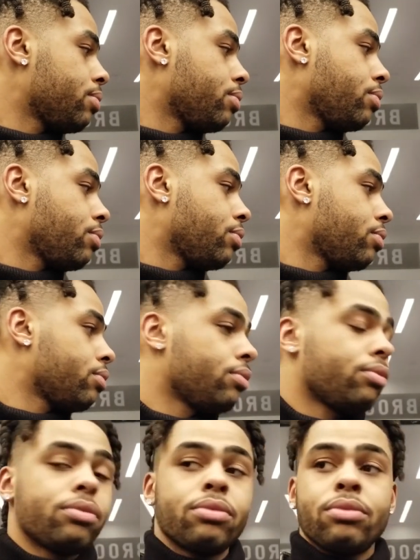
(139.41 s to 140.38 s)
Following up
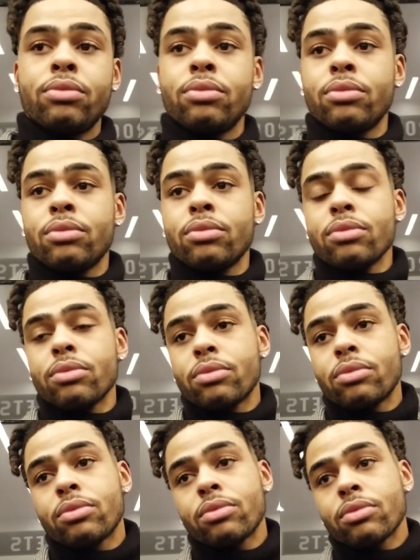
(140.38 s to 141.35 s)
on your step back
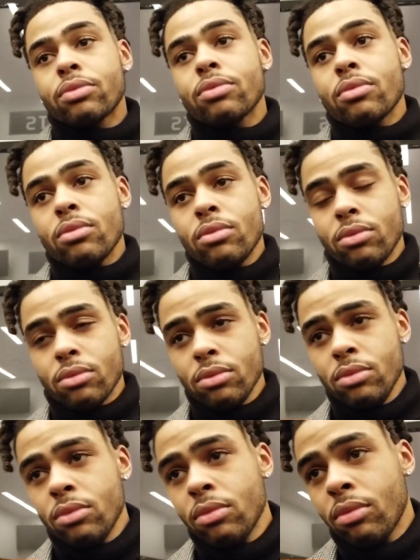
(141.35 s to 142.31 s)
threes, you talked
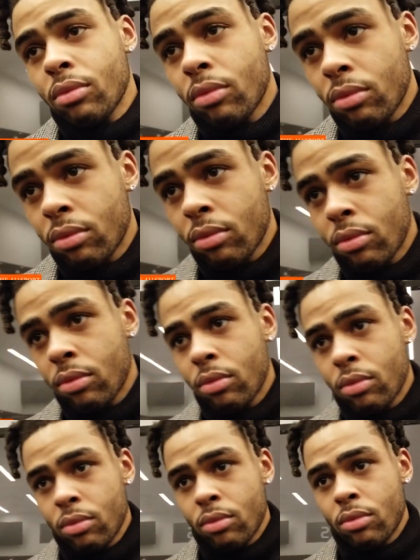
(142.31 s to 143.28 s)
about it being
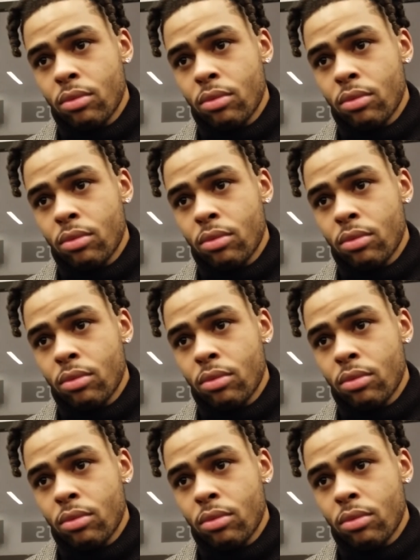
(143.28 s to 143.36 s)
Harden-esque.